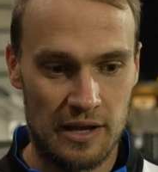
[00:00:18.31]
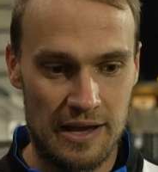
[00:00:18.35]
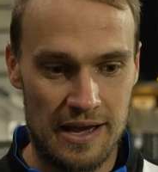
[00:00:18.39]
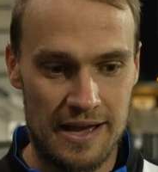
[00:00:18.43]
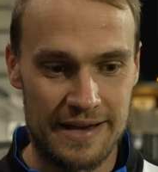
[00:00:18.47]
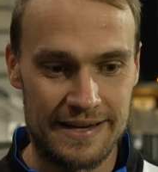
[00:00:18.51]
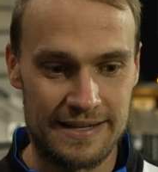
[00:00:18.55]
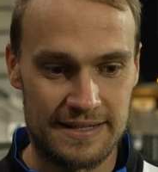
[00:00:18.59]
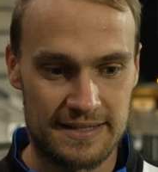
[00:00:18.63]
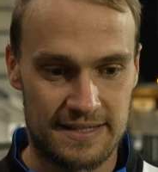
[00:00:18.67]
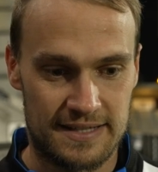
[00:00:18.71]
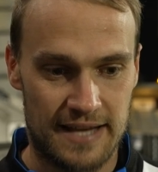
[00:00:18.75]

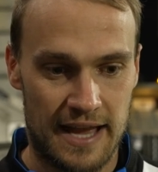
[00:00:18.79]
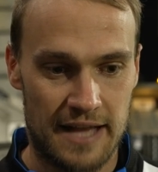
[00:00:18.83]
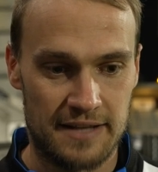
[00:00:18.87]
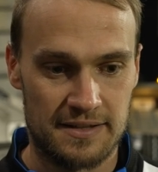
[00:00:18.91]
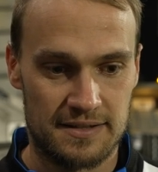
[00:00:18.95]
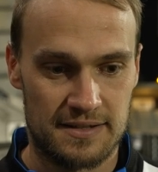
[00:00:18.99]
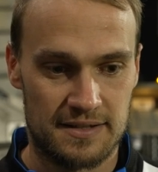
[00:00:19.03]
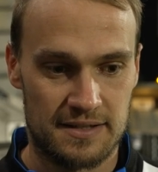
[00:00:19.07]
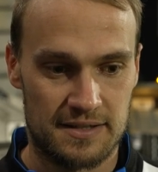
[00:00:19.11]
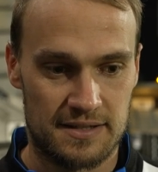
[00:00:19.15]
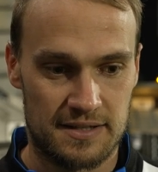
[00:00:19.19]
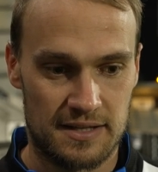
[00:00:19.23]
an
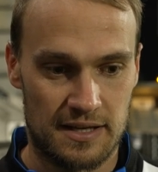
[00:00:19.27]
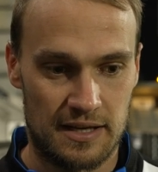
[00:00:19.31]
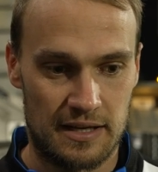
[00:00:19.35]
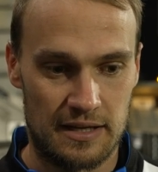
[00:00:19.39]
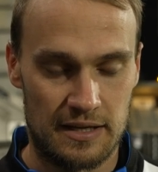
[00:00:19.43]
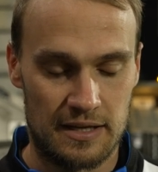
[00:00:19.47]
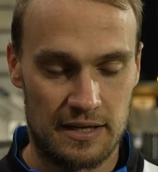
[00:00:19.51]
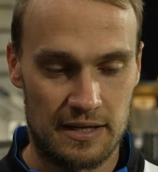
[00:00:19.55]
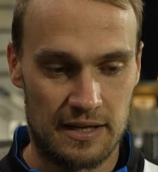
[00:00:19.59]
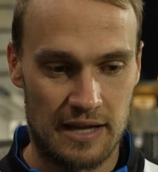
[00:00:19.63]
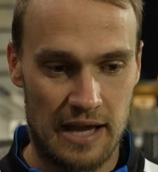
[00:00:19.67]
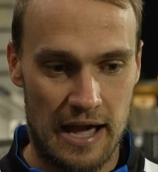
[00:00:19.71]

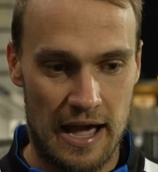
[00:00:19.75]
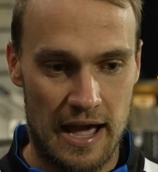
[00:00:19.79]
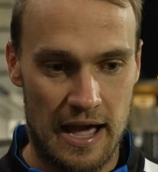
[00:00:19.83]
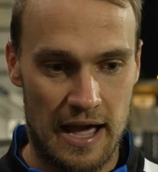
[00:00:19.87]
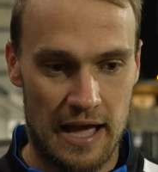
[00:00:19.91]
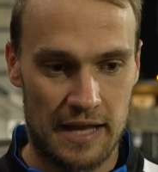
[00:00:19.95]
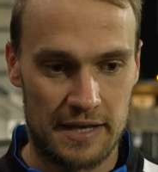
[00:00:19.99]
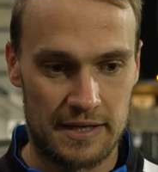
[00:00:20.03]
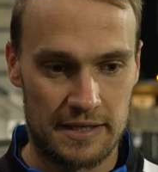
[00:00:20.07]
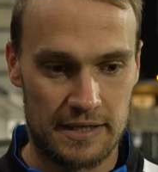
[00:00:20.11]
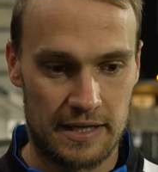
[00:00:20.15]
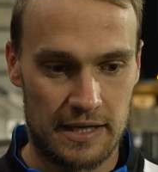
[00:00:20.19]
intensity
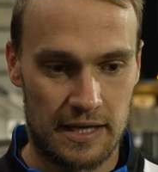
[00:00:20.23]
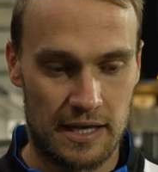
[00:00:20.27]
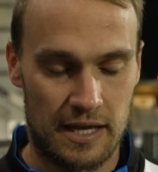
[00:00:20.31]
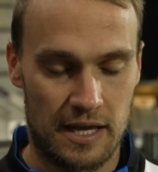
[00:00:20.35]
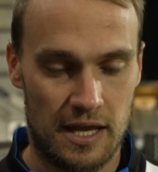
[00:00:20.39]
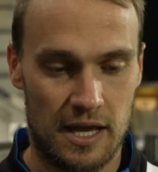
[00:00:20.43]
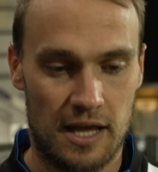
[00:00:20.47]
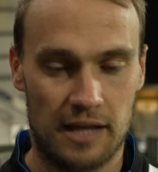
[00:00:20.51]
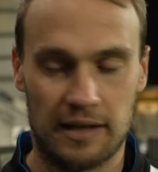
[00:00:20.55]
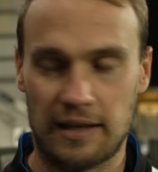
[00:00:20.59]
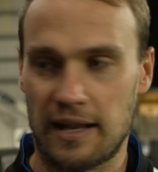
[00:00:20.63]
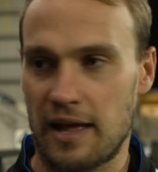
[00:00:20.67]
and
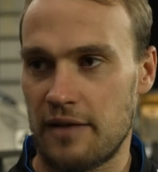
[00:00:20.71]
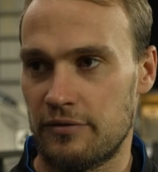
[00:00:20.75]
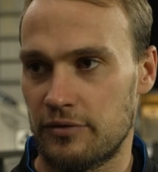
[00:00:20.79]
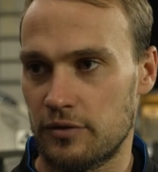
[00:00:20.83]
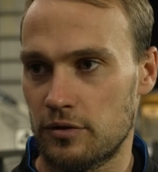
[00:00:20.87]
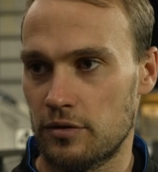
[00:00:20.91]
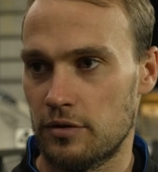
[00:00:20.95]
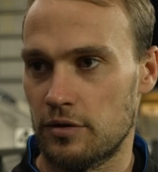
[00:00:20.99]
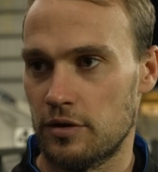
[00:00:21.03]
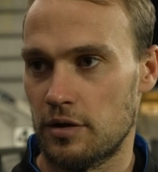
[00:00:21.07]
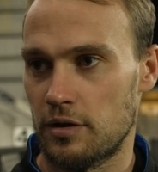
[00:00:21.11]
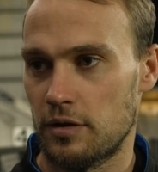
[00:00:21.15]
a, a,
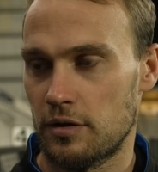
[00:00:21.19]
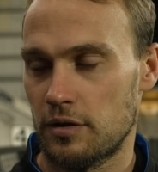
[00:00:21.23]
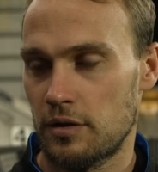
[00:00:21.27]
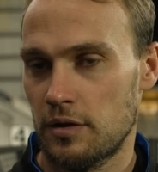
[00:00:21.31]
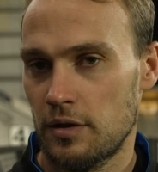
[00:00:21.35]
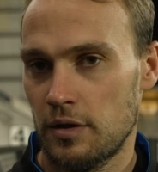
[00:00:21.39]
level that